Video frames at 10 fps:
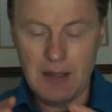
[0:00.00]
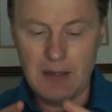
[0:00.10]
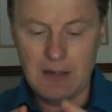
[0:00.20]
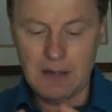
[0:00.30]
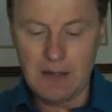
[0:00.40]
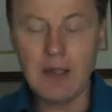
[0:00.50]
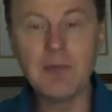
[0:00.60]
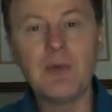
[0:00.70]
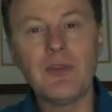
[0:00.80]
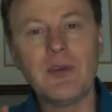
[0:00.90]

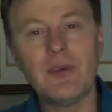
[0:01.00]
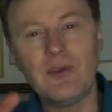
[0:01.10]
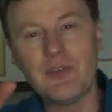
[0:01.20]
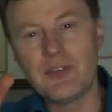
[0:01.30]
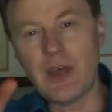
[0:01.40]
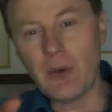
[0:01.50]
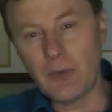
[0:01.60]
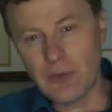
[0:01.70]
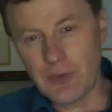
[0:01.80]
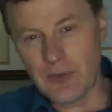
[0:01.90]
enable the
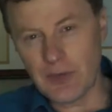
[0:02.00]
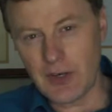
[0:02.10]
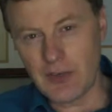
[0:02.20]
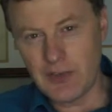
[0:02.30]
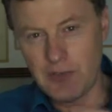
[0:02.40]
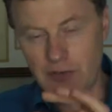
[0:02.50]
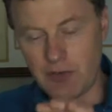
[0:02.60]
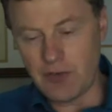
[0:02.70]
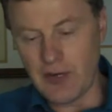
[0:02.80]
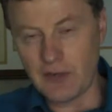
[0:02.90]
cells of the
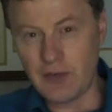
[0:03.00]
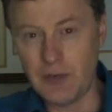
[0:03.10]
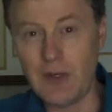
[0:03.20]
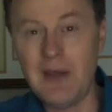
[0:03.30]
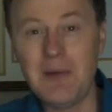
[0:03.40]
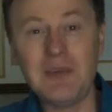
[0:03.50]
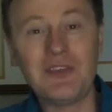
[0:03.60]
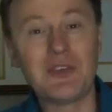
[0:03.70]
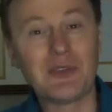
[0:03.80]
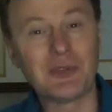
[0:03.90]
digestive tract to be
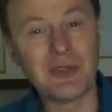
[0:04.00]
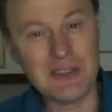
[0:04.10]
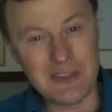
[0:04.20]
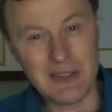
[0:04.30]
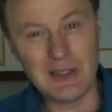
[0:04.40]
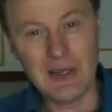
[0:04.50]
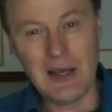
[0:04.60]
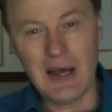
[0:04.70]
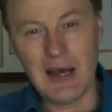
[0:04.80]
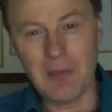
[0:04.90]
secreting
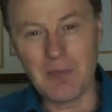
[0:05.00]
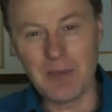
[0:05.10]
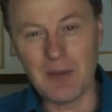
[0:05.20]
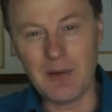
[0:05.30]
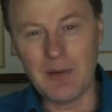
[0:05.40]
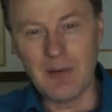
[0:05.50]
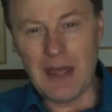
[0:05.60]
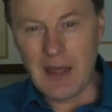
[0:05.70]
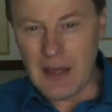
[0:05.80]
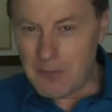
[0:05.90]

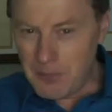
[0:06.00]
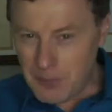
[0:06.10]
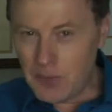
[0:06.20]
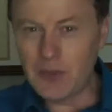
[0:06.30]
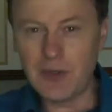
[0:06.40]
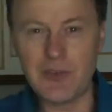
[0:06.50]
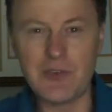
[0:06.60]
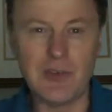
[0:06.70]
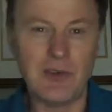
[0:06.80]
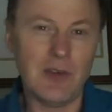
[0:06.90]

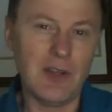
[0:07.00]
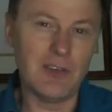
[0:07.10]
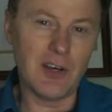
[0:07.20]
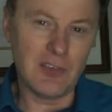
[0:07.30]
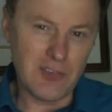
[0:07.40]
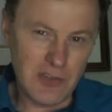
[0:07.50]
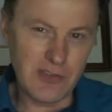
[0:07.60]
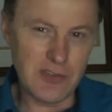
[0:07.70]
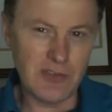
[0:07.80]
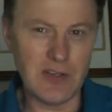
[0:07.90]
mucus and
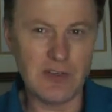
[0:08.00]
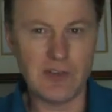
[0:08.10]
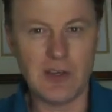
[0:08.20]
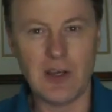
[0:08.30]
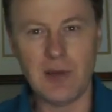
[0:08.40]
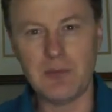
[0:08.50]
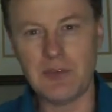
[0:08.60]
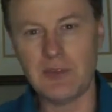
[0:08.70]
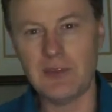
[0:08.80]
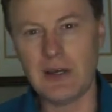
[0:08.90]
digestive
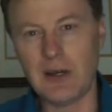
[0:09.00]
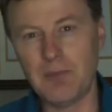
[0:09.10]
enzymes and